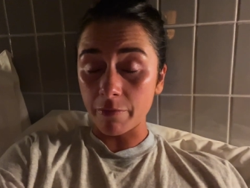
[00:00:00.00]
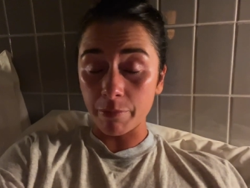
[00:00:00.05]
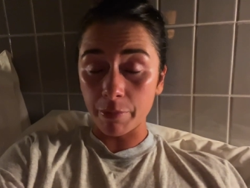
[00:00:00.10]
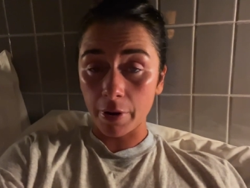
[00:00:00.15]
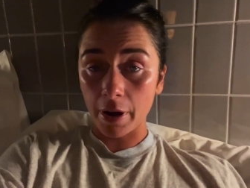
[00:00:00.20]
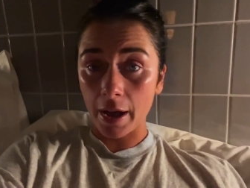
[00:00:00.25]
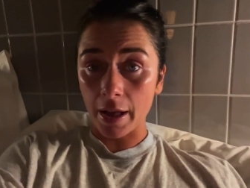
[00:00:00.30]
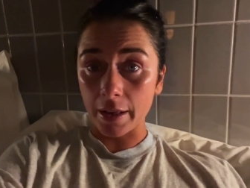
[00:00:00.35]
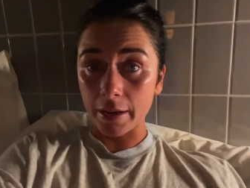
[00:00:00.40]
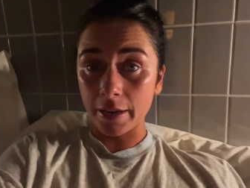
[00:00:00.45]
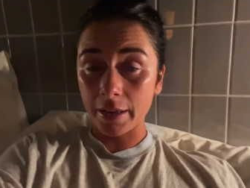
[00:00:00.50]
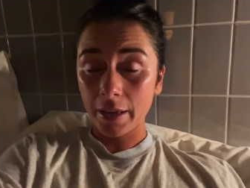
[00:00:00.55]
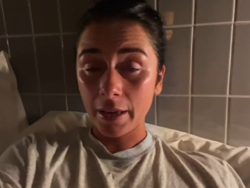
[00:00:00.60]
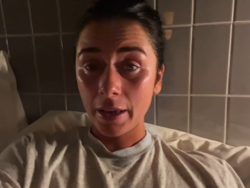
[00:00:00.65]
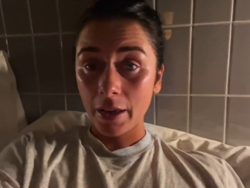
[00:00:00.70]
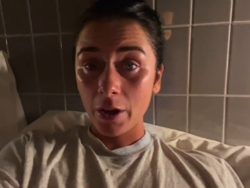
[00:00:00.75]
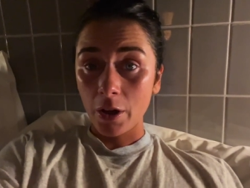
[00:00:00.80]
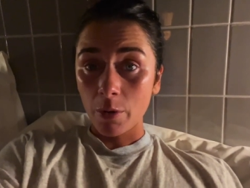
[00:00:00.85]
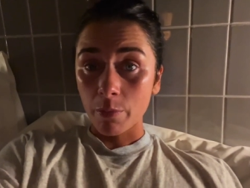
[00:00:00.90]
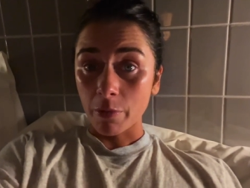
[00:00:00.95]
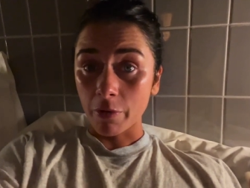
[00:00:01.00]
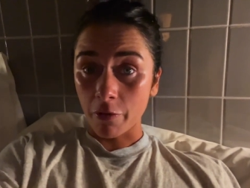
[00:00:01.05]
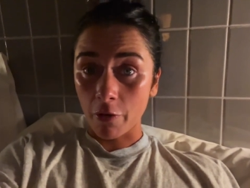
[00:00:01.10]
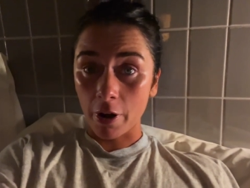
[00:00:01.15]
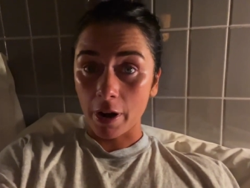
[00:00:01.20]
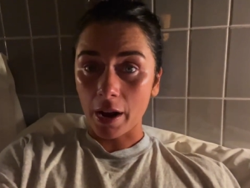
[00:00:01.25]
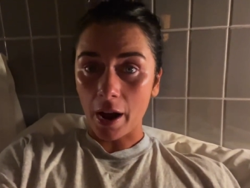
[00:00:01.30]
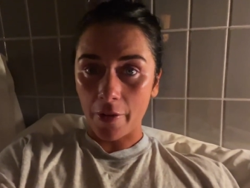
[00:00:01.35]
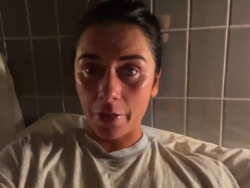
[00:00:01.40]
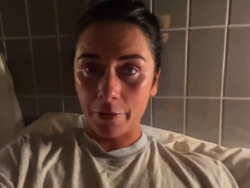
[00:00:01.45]
bread before I
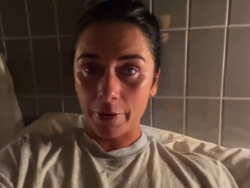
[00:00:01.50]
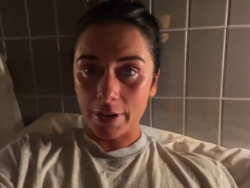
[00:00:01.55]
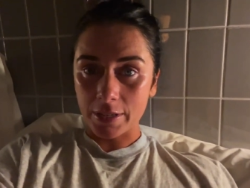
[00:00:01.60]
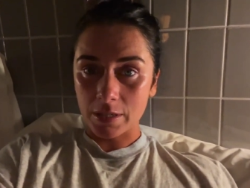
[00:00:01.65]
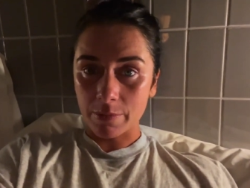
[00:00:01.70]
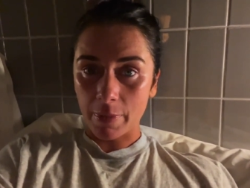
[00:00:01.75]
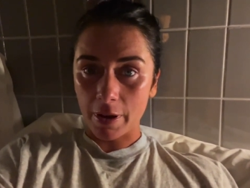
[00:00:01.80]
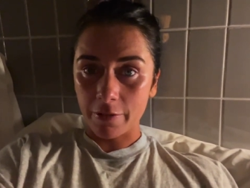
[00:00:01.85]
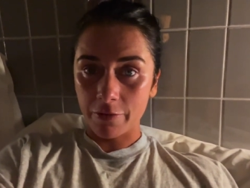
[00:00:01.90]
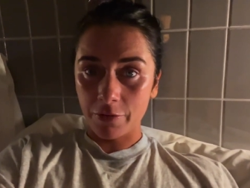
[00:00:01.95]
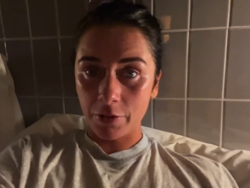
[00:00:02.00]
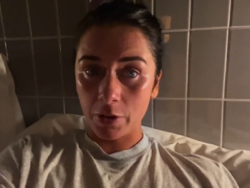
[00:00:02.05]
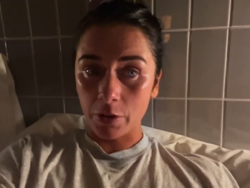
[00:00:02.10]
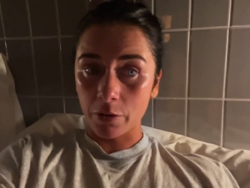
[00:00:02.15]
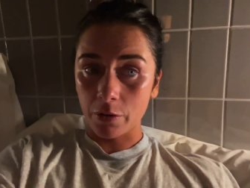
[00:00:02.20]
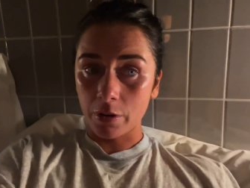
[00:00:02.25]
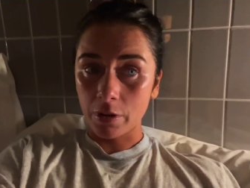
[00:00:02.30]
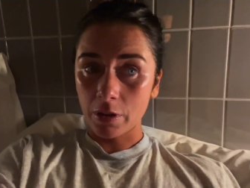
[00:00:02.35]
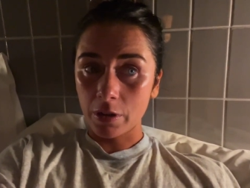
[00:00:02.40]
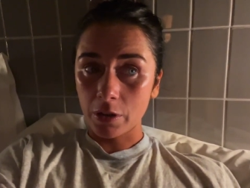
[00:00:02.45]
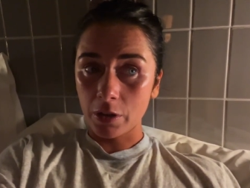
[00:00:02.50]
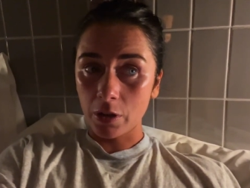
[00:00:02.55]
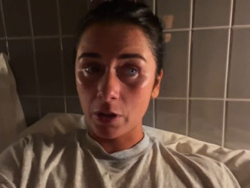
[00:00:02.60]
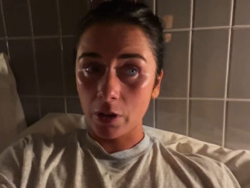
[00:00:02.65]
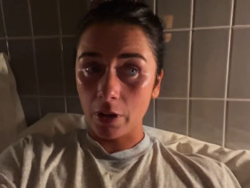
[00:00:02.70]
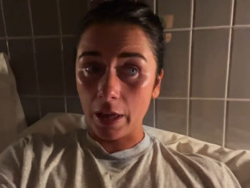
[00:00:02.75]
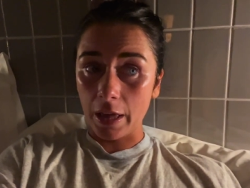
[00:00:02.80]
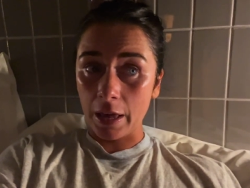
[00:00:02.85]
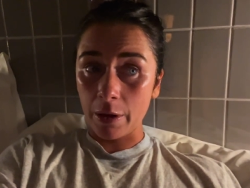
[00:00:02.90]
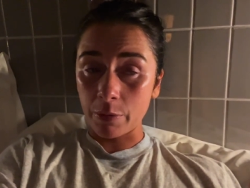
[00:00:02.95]
got the rest of my food.
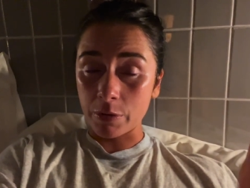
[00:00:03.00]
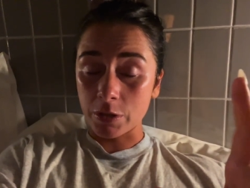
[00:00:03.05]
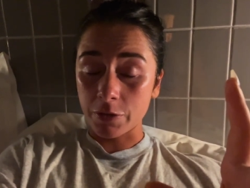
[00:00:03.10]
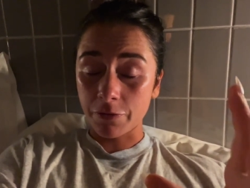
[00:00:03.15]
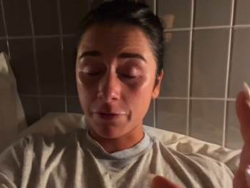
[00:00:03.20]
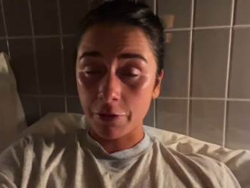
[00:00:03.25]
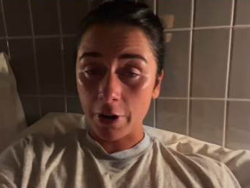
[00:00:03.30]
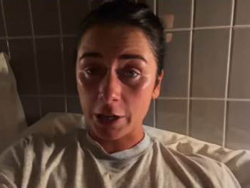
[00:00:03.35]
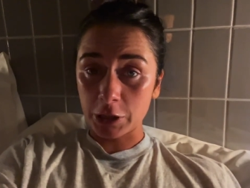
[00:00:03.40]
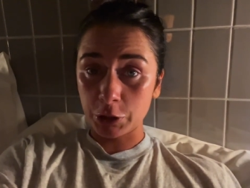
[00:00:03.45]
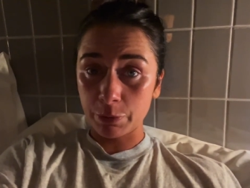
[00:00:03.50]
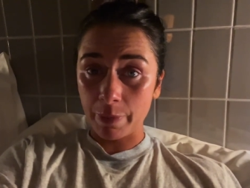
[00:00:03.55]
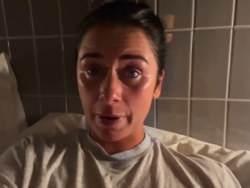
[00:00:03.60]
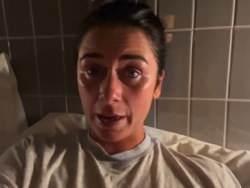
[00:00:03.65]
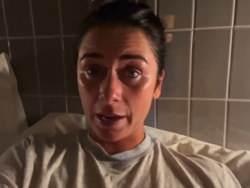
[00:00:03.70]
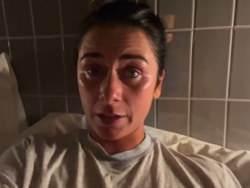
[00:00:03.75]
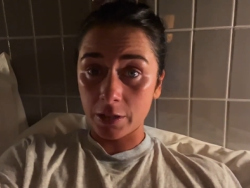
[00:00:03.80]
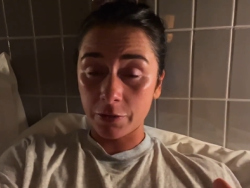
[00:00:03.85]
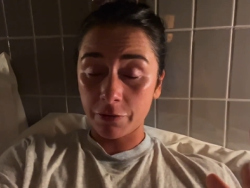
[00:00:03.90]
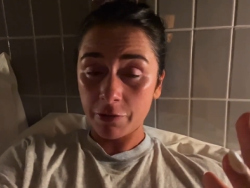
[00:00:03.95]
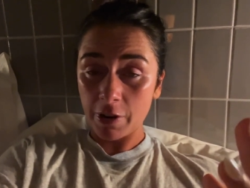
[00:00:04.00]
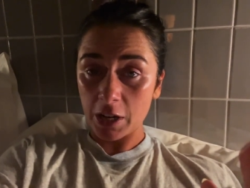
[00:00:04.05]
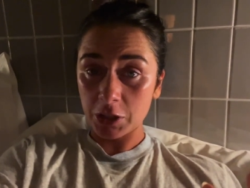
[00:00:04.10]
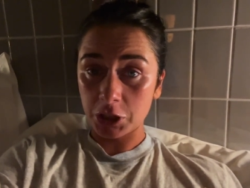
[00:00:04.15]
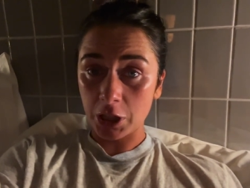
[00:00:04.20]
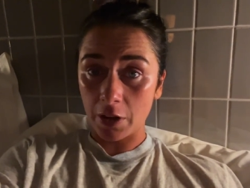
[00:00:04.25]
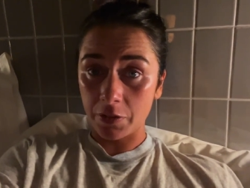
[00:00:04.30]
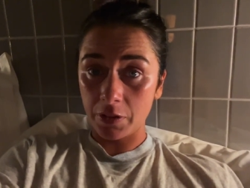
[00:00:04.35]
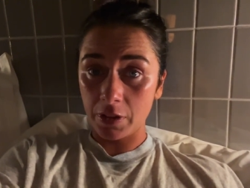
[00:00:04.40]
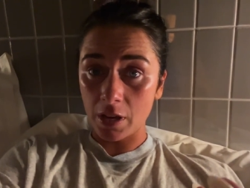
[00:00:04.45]
It was fresh baked, fresh
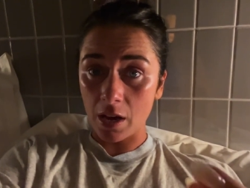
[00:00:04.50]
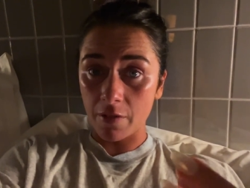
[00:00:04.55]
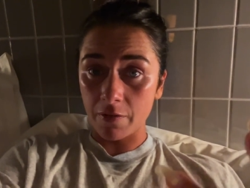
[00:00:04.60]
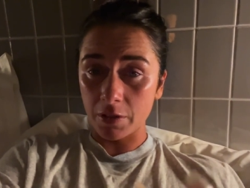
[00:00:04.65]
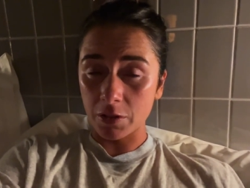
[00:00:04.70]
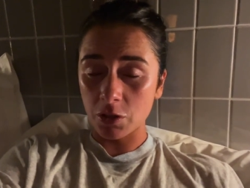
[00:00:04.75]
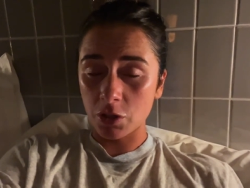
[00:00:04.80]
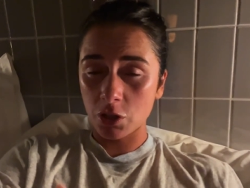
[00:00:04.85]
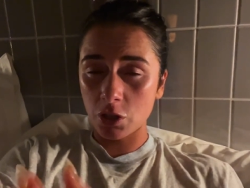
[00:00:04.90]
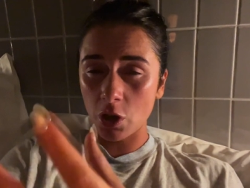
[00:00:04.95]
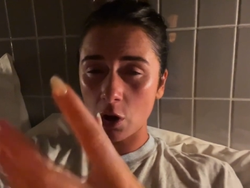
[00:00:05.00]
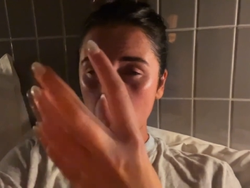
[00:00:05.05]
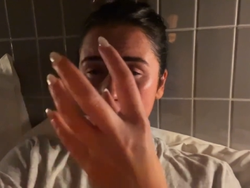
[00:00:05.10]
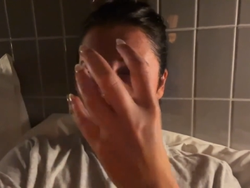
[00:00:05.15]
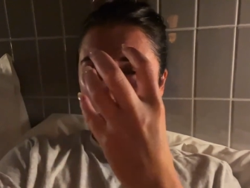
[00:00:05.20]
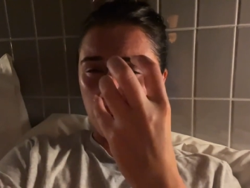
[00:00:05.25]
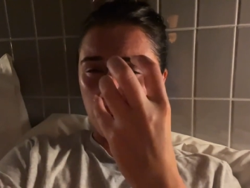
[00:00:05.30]
out the oven, so